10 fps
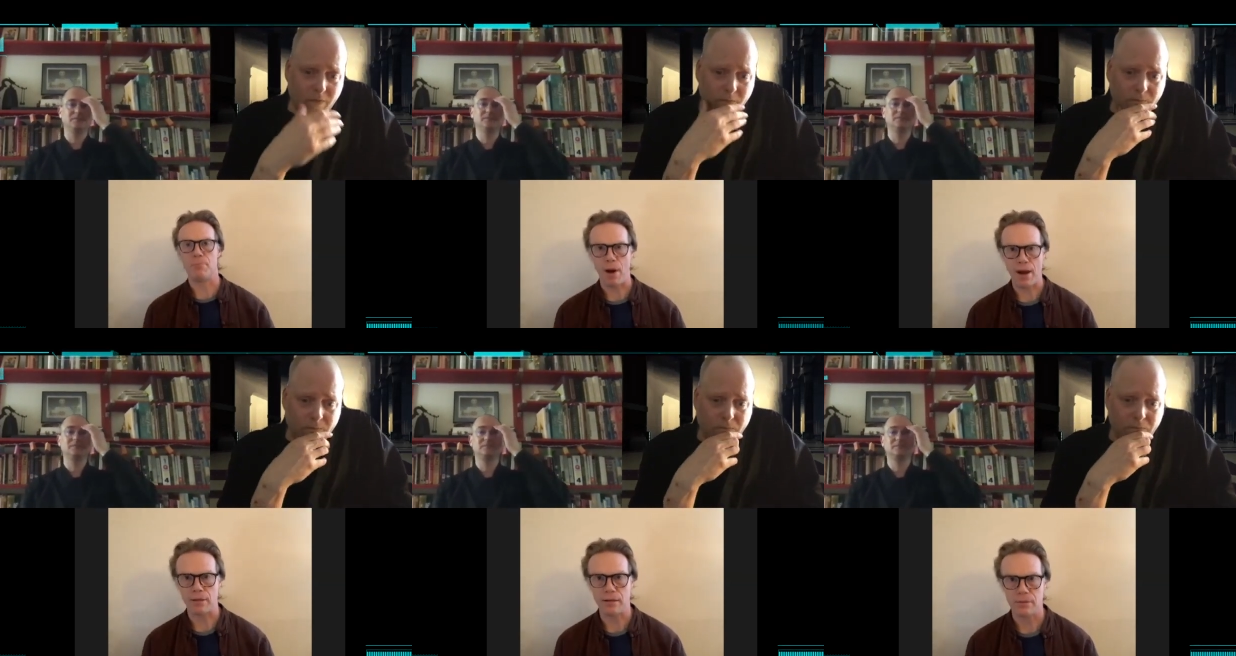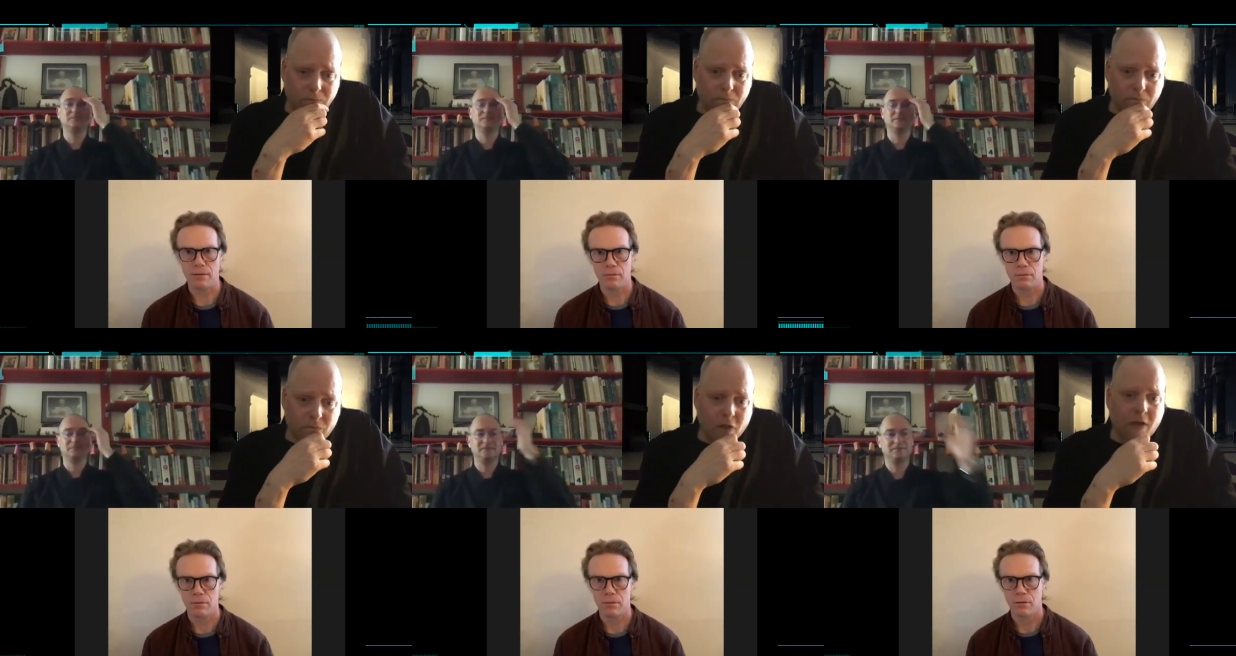Speaker 1: practice.
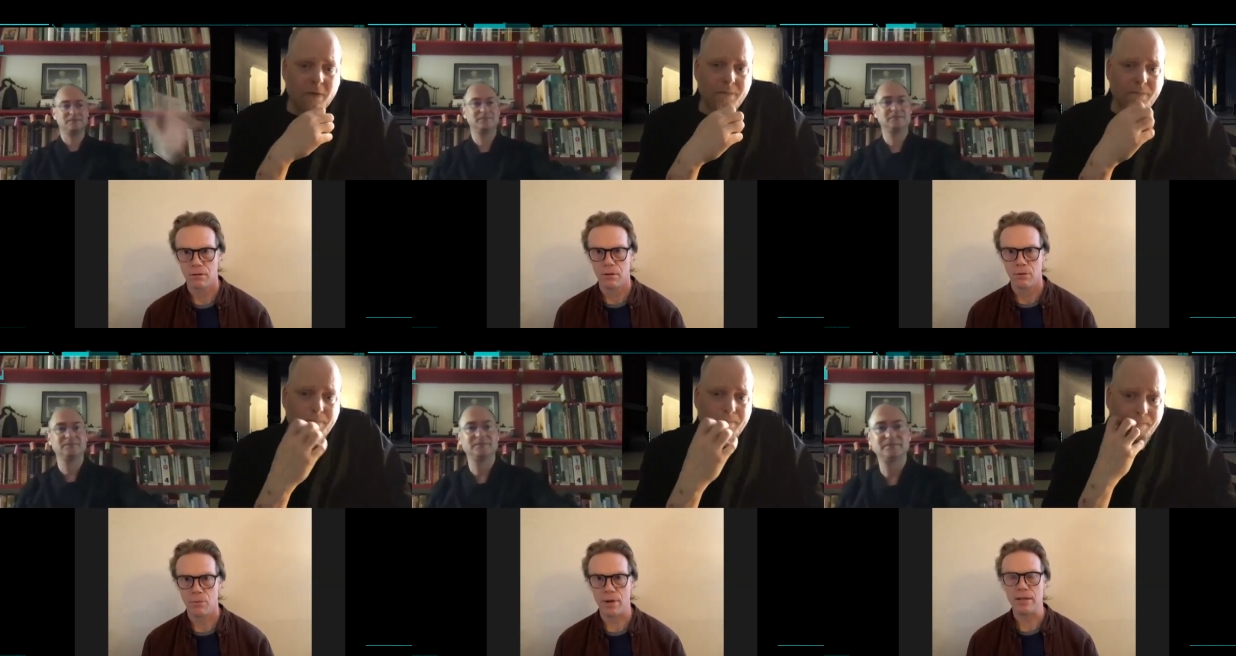
Speaker 2: Yeah.
Speaker 1: When I